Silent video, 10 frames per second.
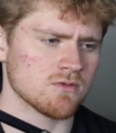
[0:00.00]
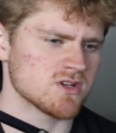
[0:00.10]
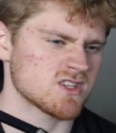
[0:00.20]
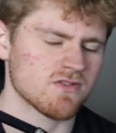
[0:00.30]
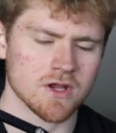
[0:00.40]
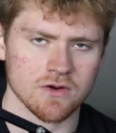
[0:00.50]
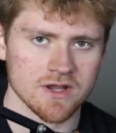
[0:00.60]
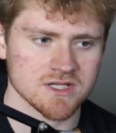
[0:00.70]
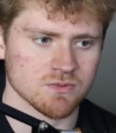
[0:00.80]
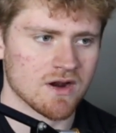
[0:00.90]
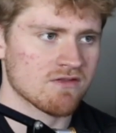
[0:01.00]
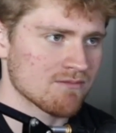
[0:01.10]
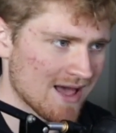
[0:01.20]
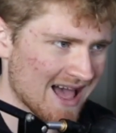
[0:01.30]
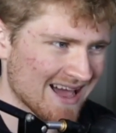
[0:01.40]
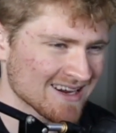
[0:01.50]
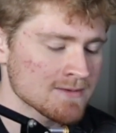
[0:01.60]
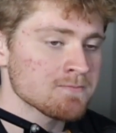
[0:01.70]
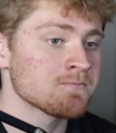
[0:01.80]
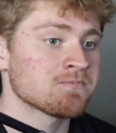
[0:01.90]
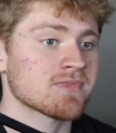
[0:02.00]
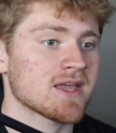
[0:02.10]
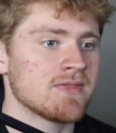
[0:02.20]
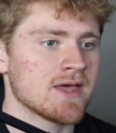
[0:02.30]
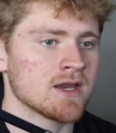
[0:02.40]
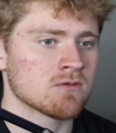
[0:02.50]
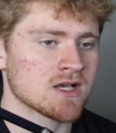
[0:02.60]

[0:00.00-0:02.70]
just furious, or whatever, mad. And then